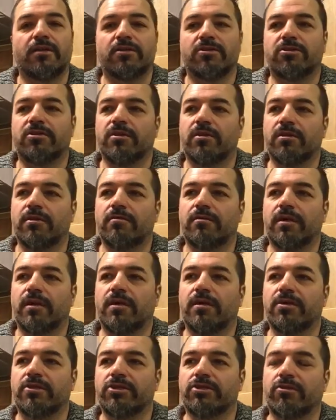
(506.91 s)
So
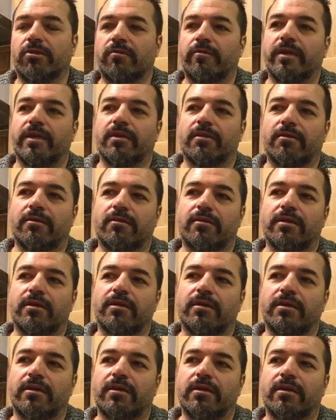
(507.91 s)
uh, so I went along and
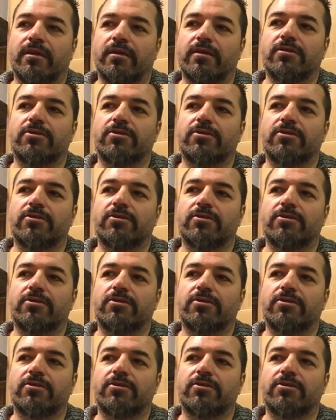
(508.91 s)
I,